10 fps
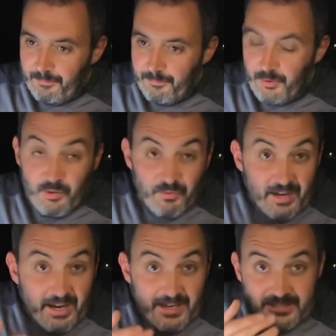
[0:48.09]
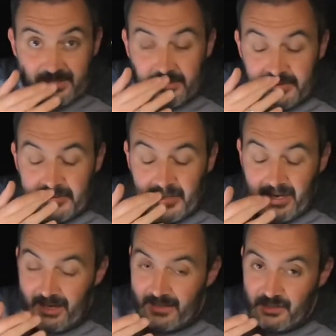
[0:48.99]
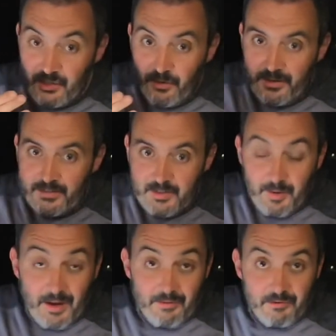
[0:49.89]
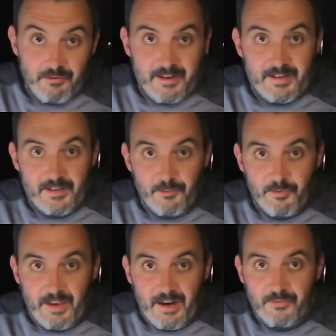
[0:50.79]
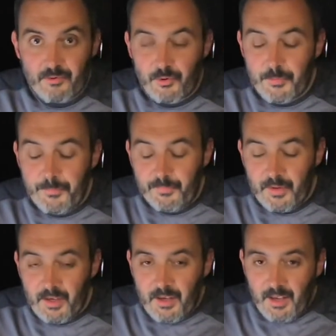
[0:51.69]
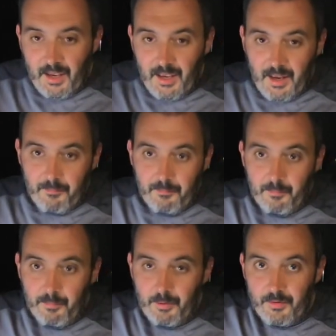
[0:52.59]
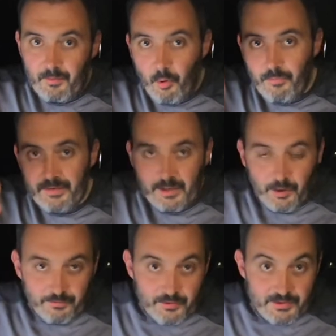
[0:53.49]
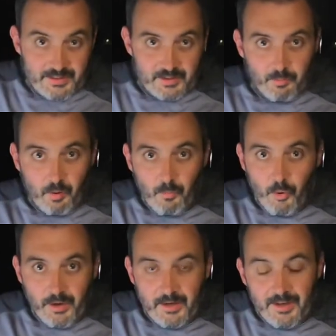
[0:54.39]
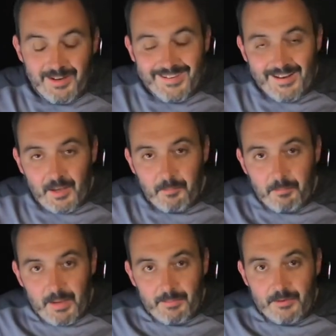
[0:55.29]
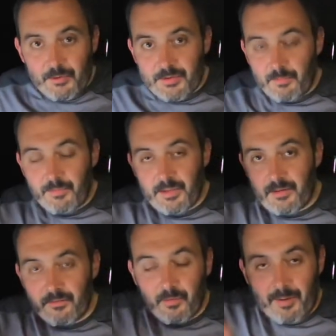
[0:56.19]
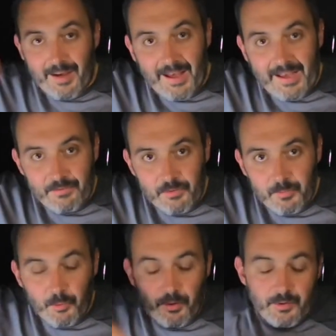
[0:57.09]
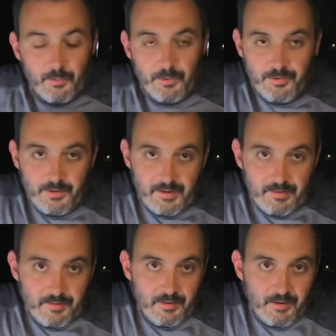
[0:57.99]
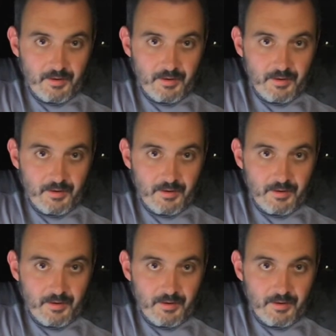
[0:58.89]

pretty overcast, and certainly some heavy rain later in the afternoon. But hopefully get out first thing tomorrow morning and maybe do something from a high viewpoint with these